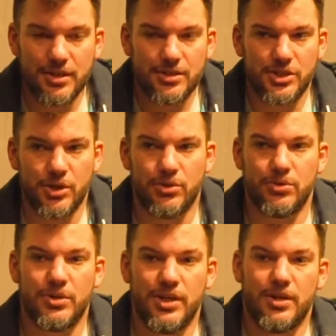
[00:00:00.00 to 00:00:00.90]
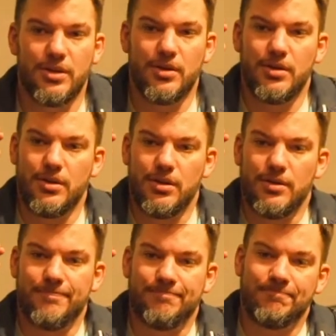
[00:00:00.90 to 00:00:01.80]
So
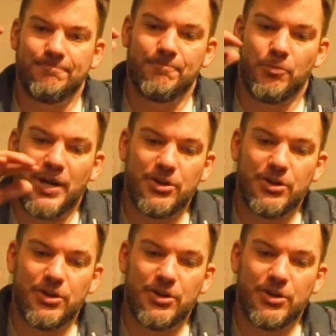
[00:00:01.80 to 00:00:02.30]
when